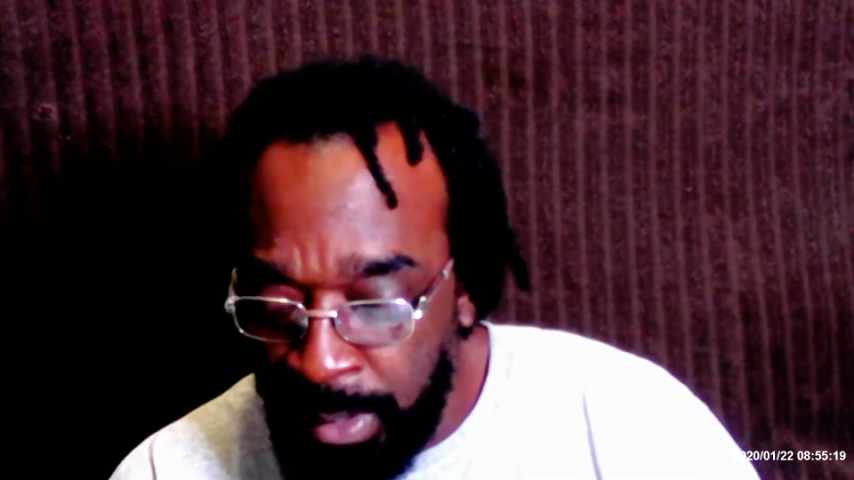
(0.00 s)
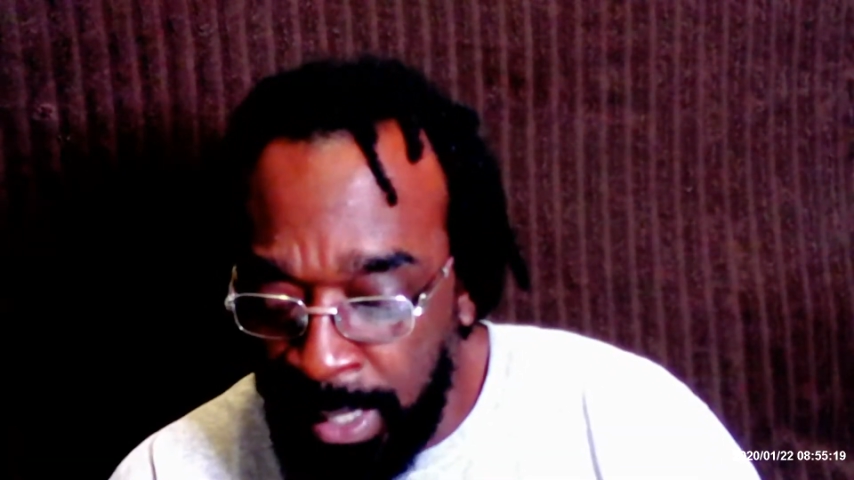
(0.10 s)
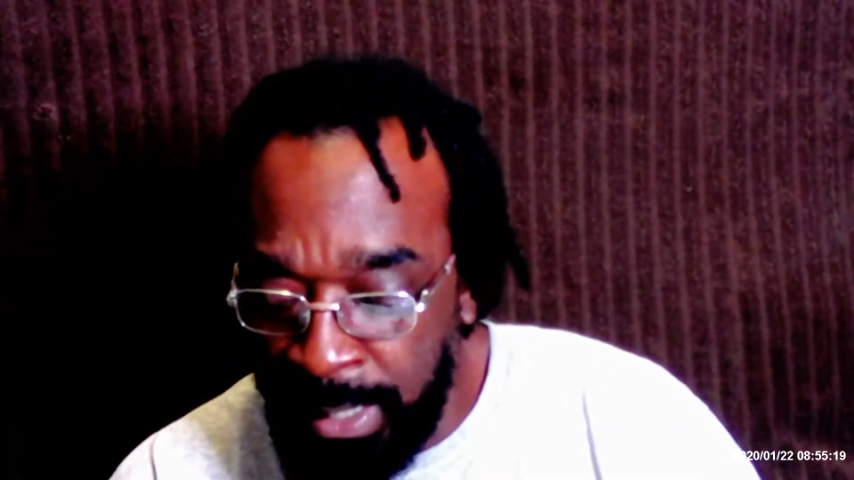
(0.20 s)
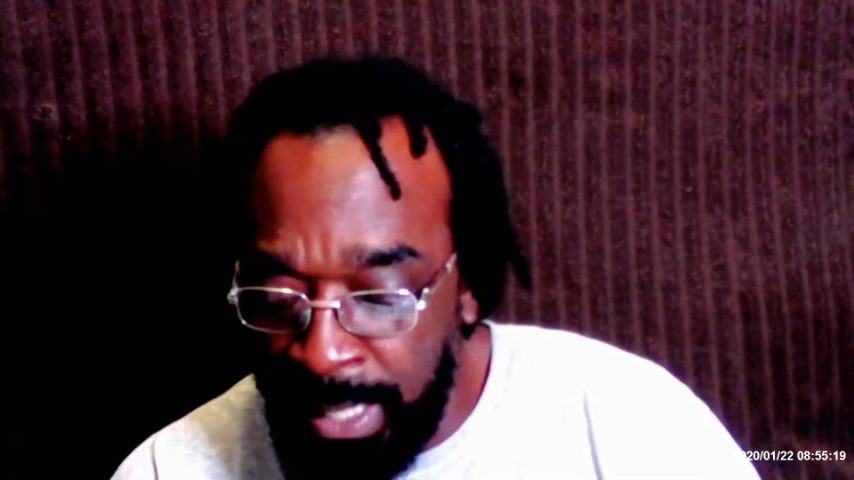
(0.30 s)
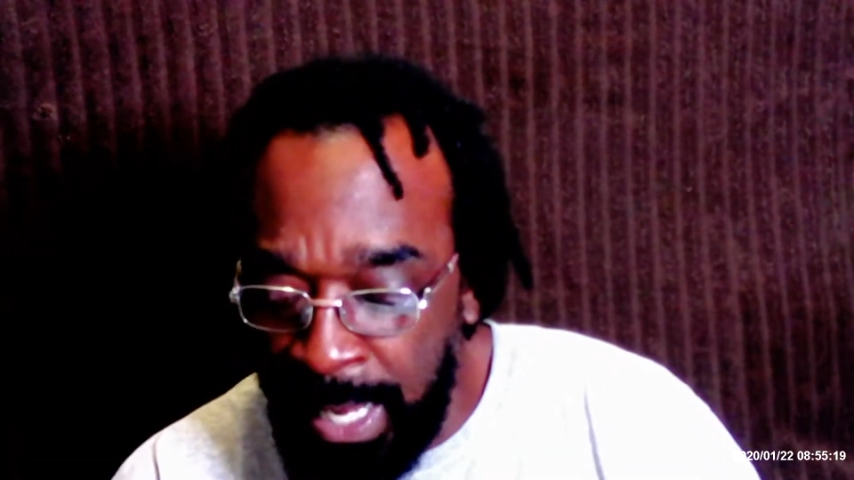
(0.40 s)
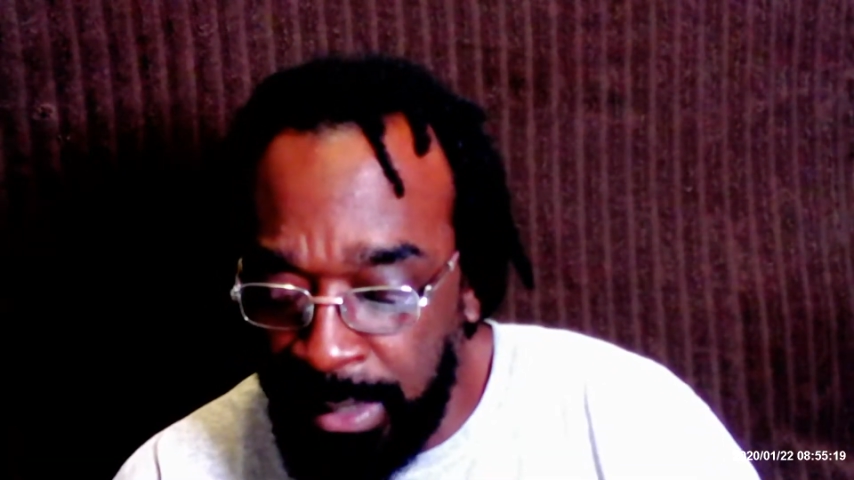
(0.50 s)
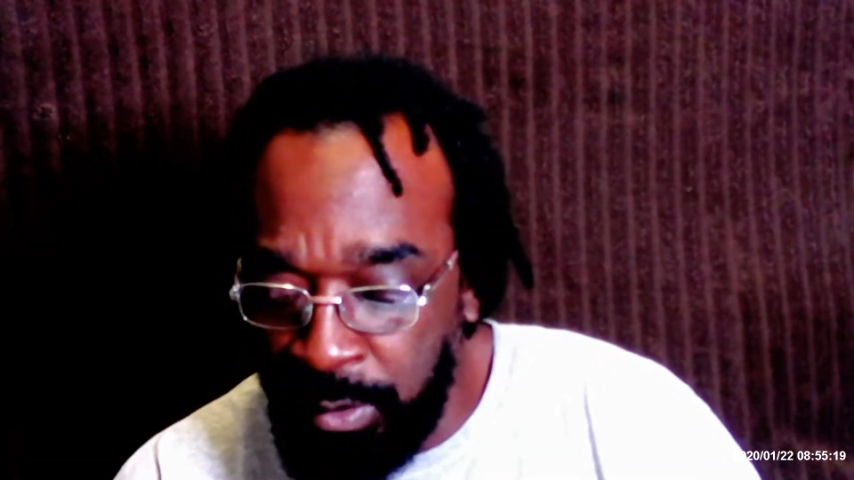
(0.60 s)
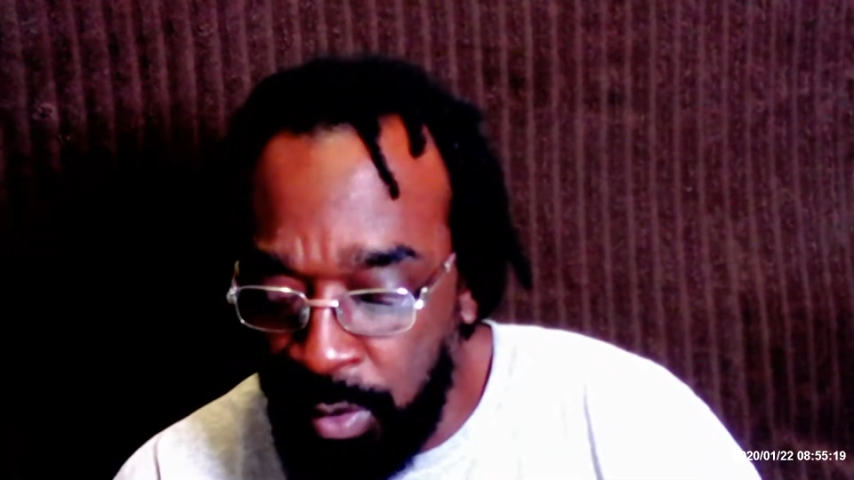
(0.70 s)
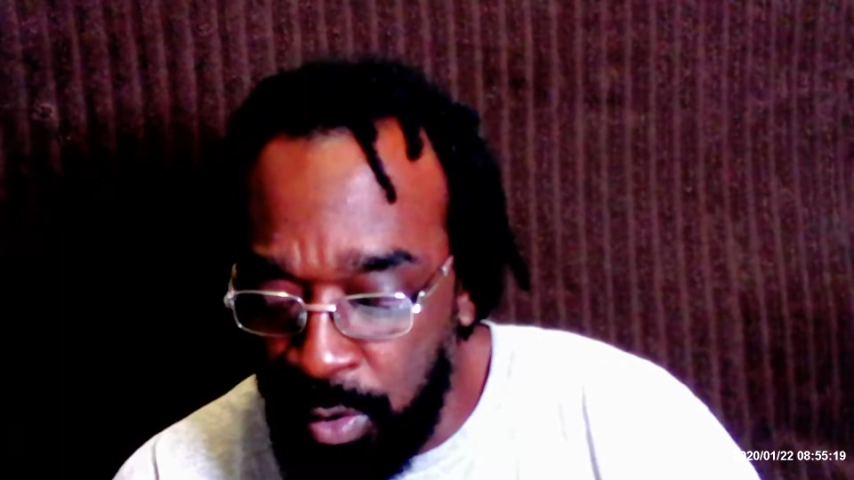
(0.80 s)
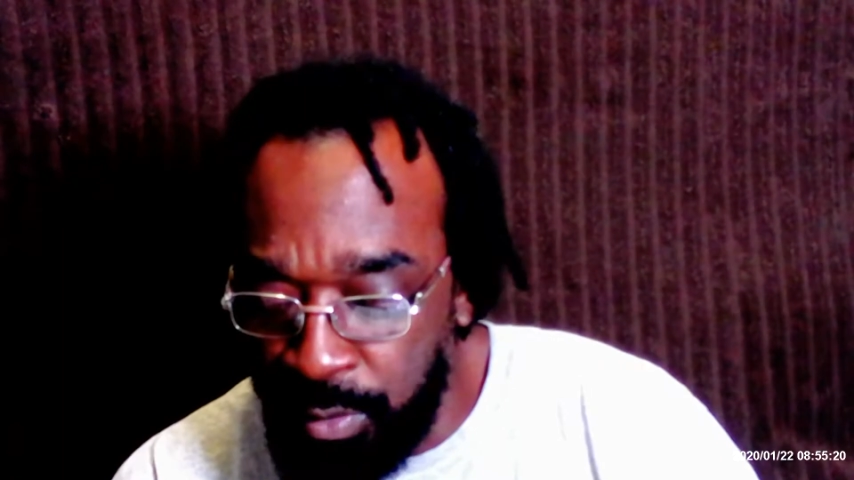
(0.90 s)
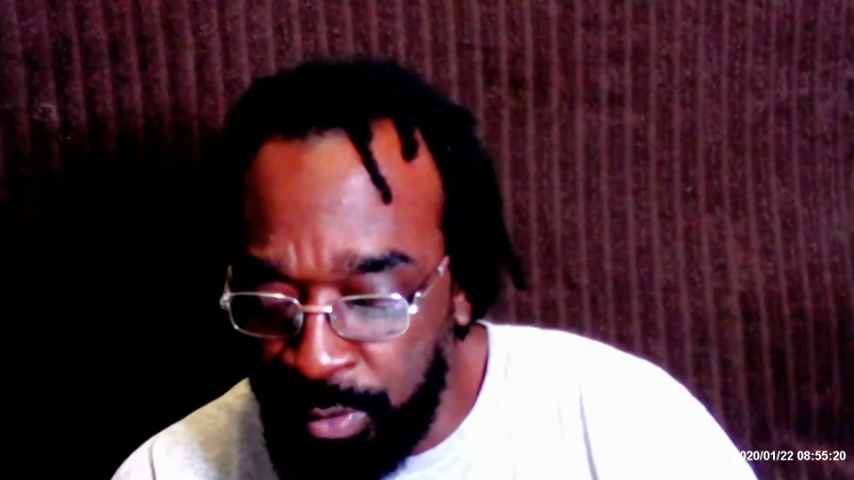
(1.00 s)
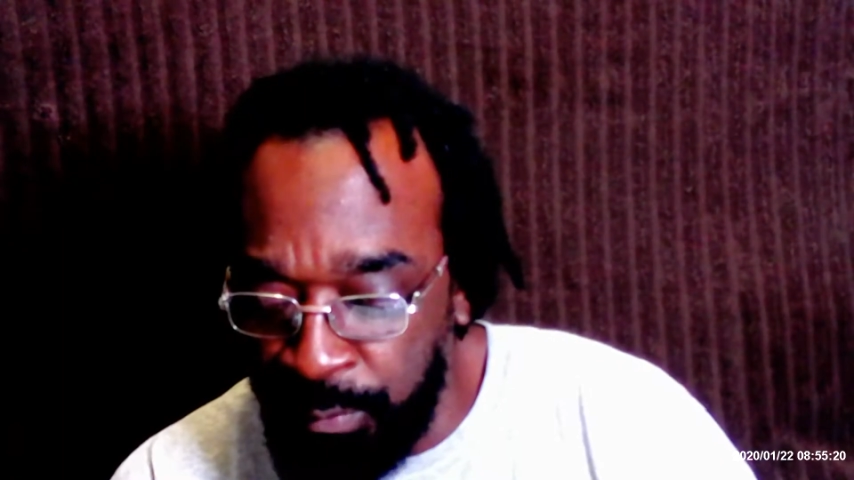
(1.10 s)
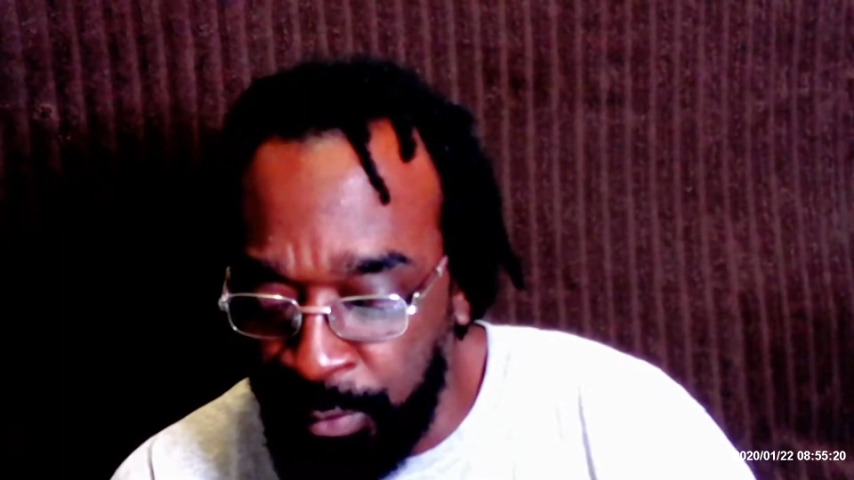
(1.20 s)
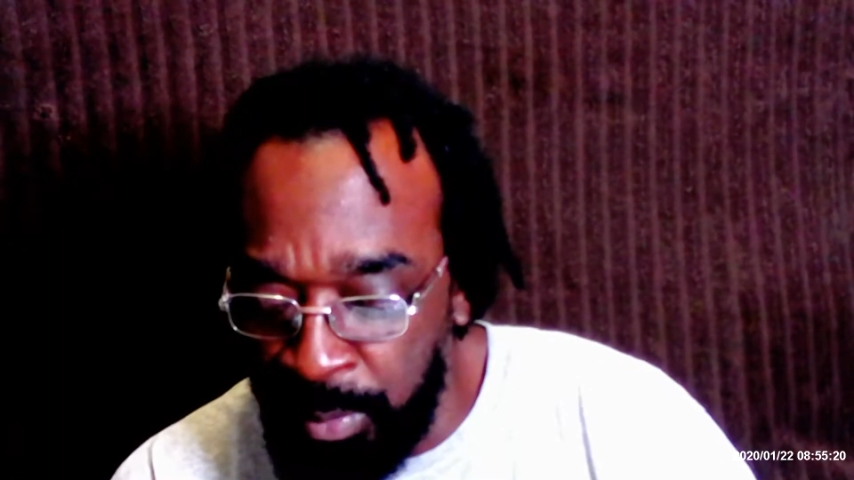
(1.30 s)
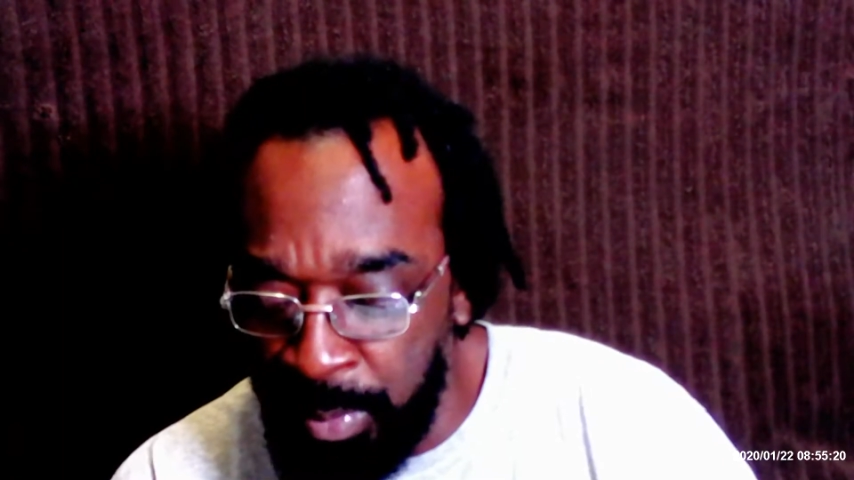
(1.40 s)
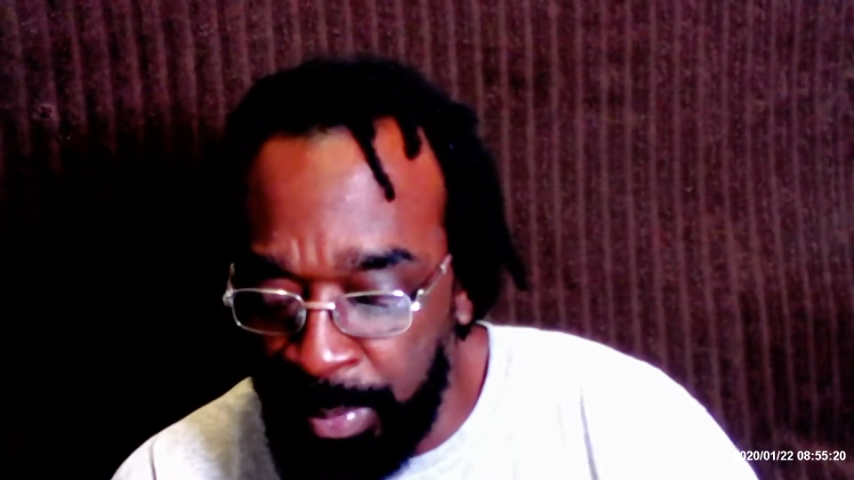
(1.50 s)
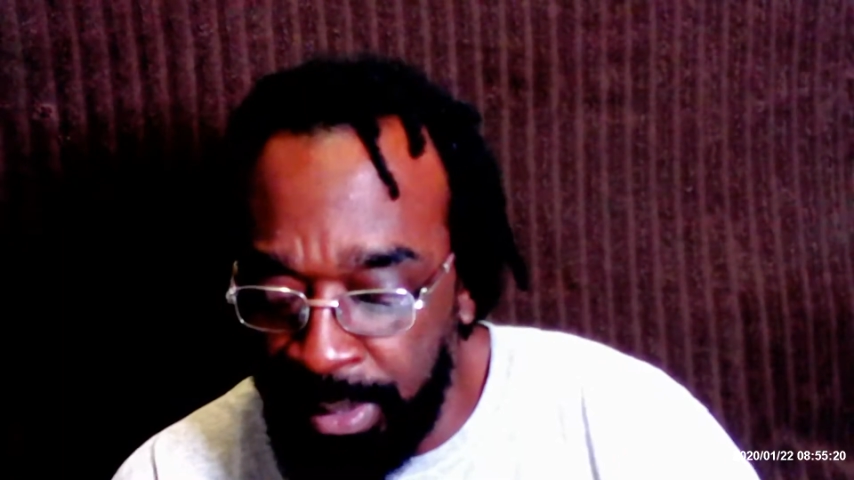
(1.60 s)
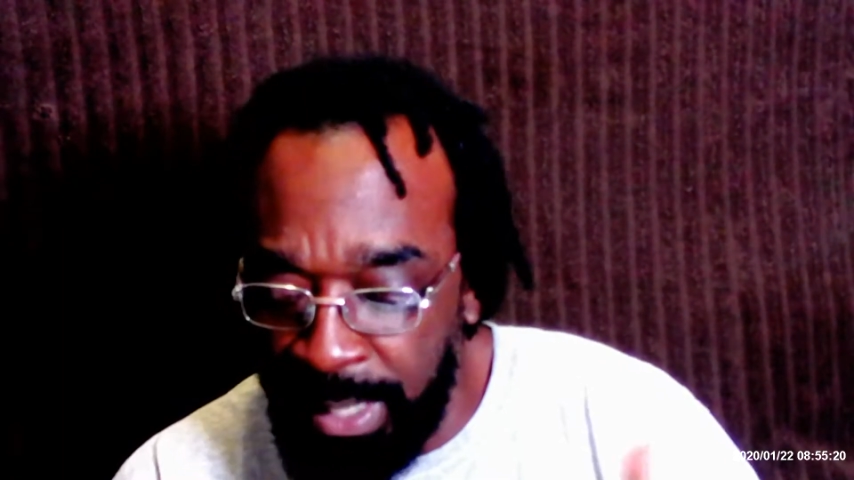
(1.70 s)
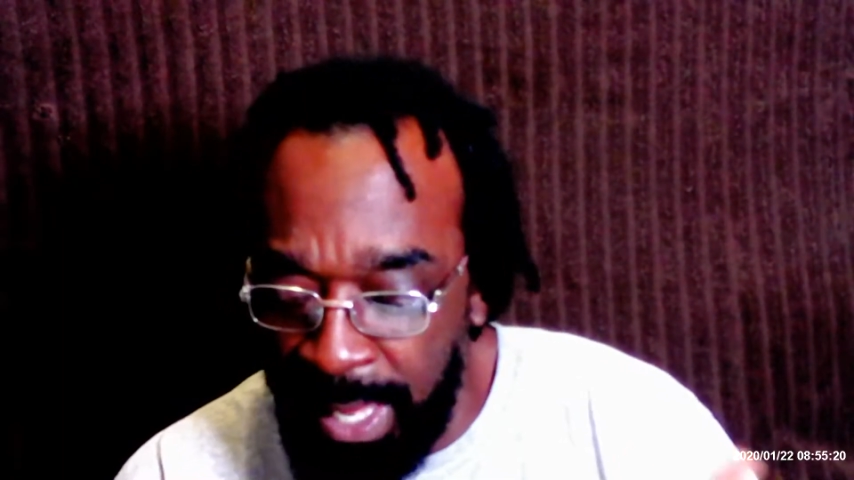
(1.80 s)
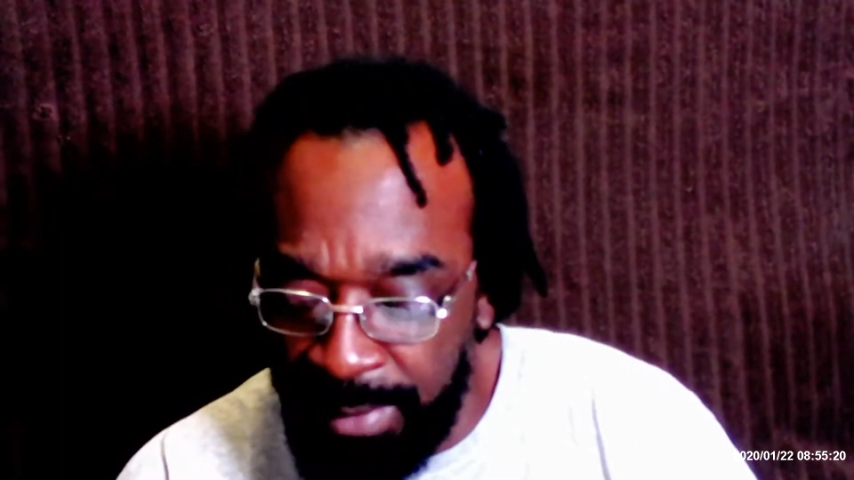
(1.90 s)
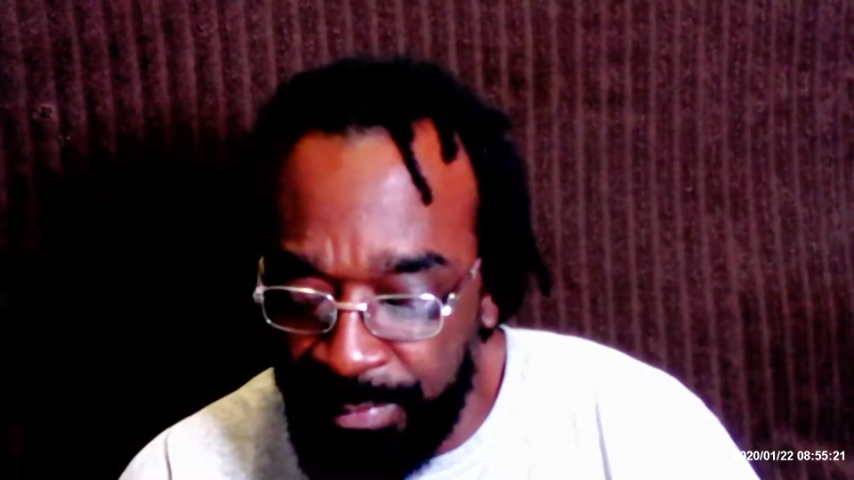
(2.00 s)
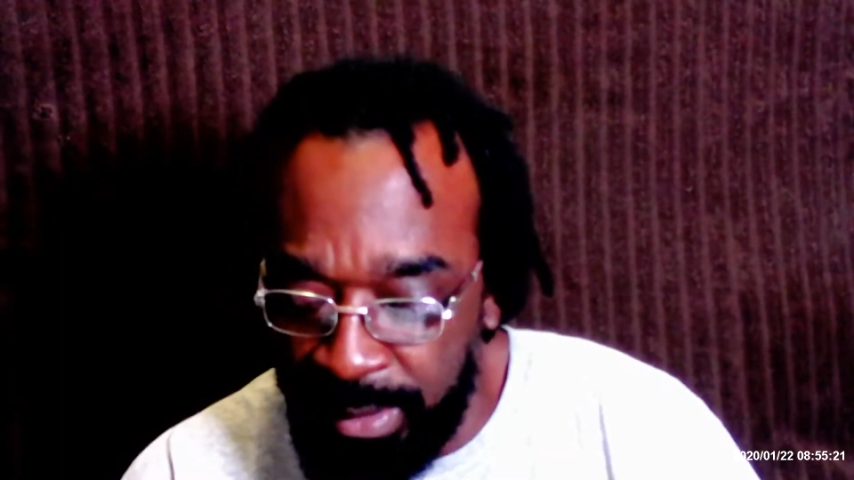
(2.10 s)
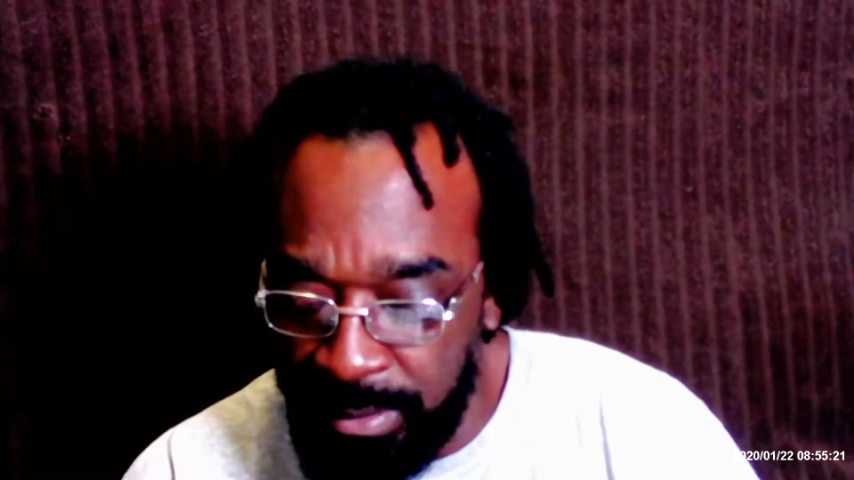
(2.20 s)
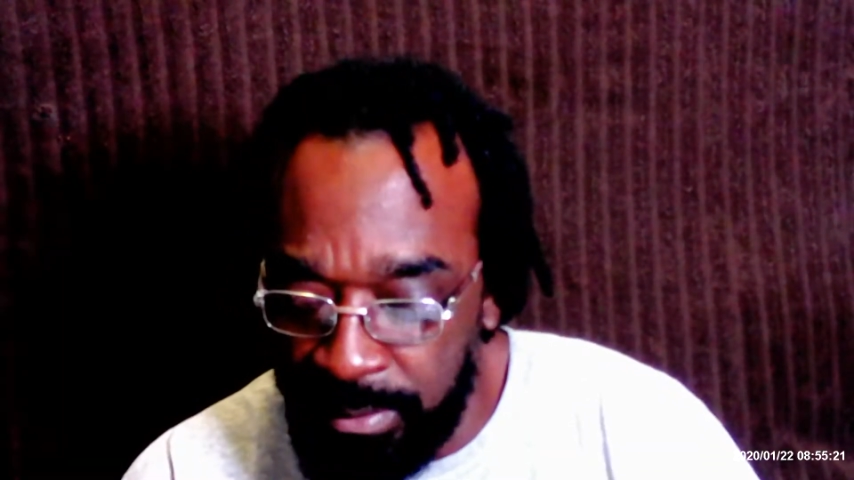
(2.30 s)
And God called the firmament heaven.